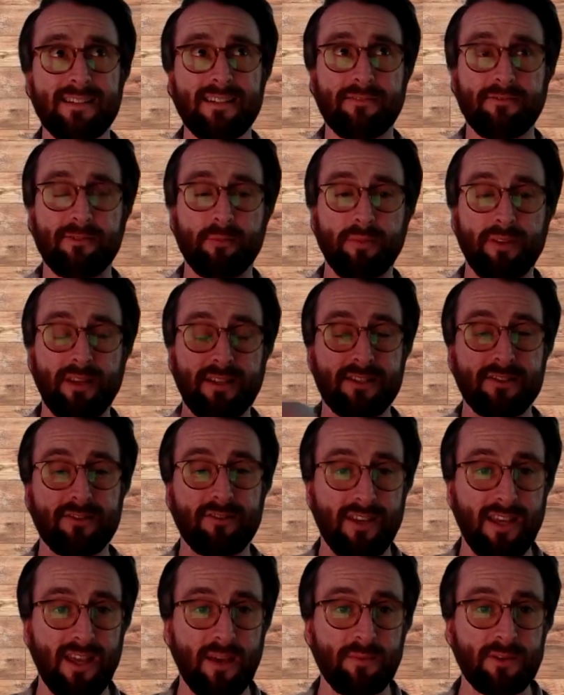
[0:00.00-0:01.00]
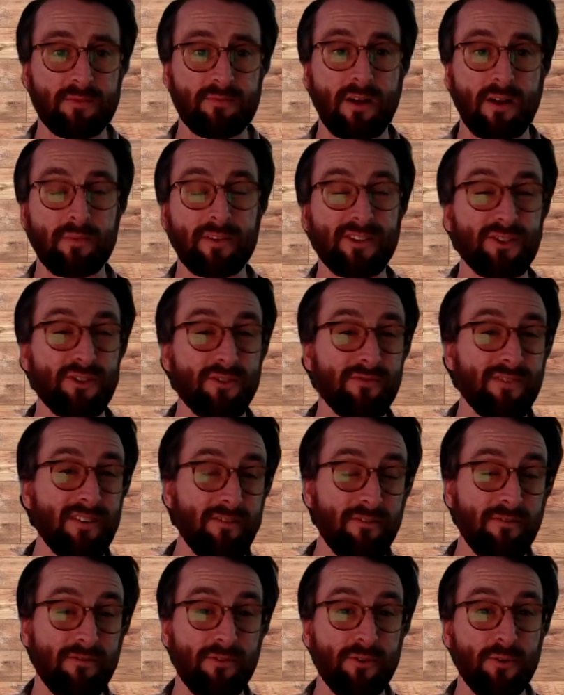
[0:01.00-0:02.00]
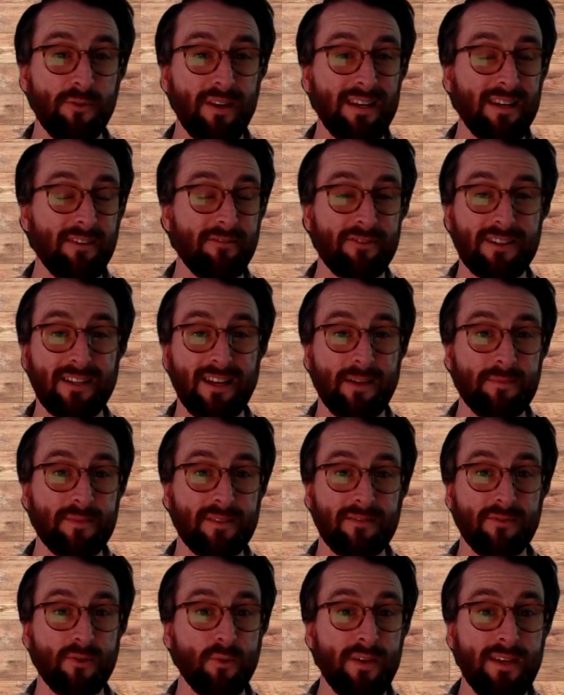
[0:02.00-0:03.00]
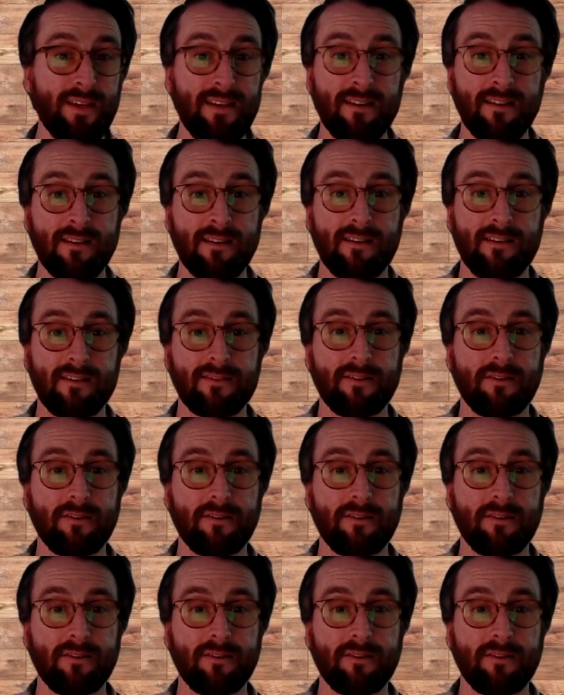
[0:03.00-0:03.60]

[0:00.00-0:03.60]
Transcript: And different places on campus probably serve different food at different times of the week.